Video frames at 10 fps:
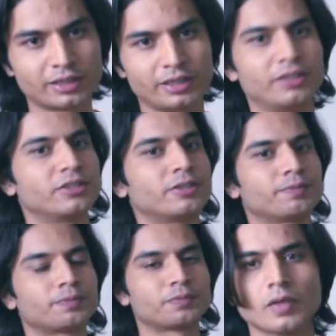seeds.
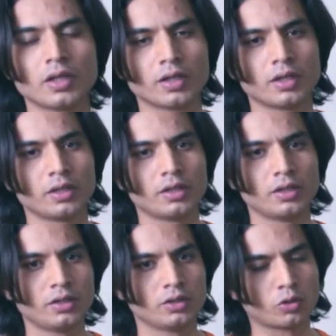
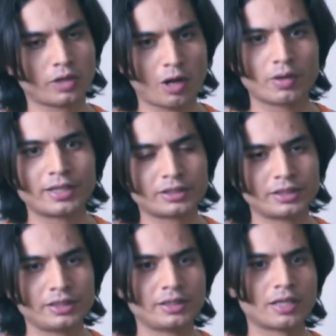So now let's
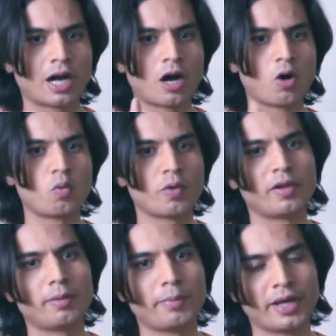see how we
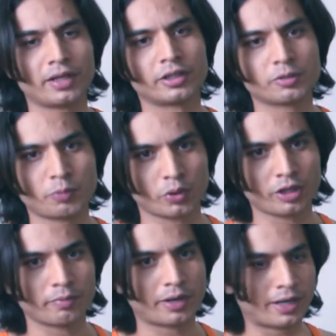will make this
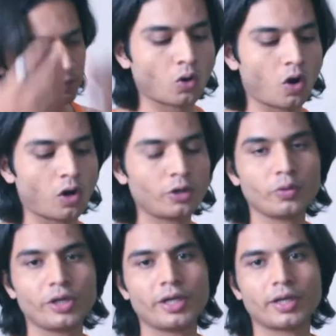protein bread. All you
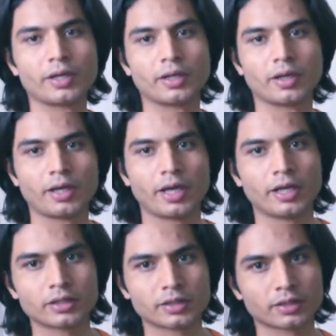need
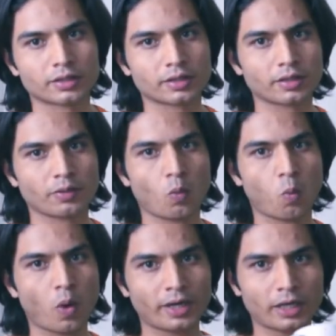is
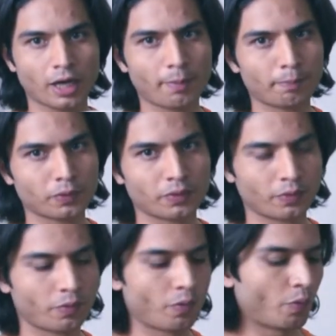1 cup
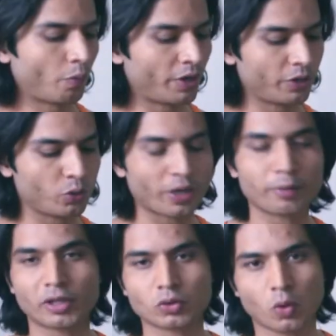where you can
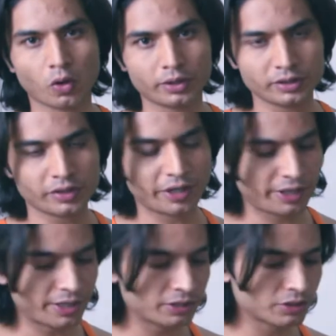mix all these
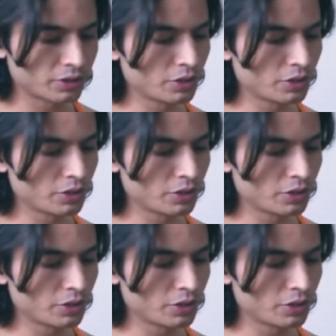ingredients.